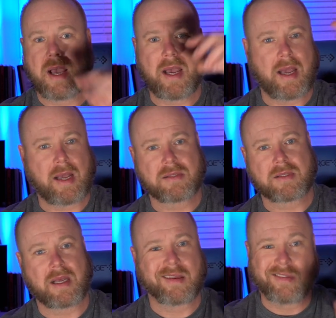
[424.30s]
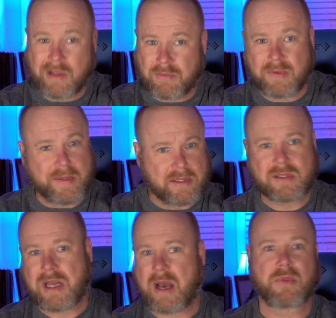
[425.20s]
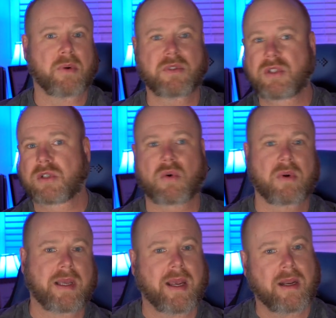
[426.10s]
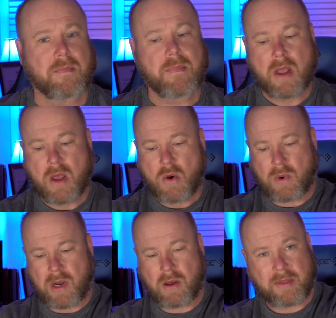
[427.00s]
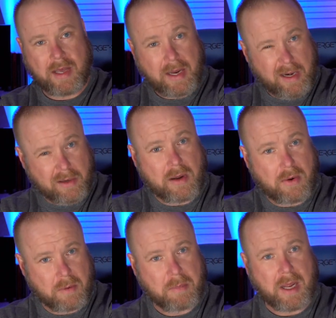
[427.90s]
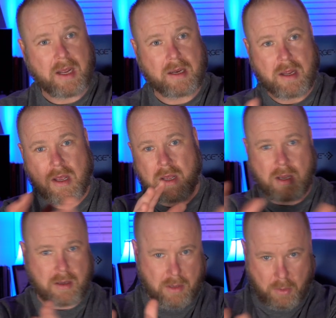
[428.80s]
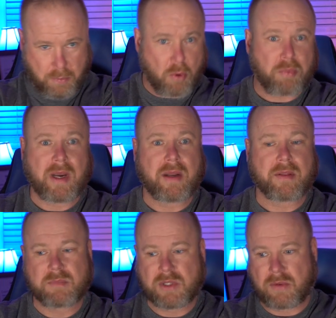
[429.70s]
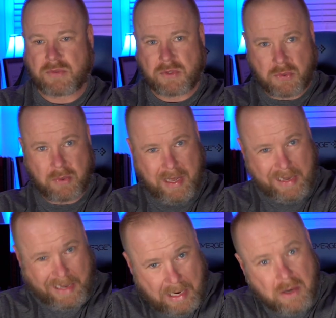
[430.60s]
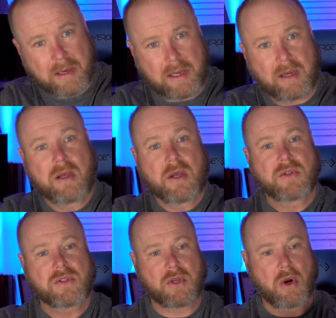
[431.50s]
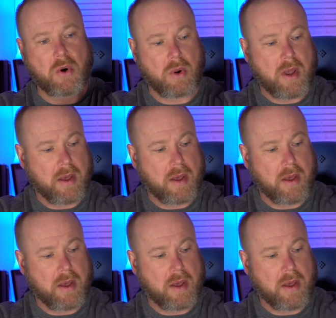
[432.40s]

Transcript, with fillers: as they live in this town that was just created, well, they had a colored band uh, appropriating themselves to that area. So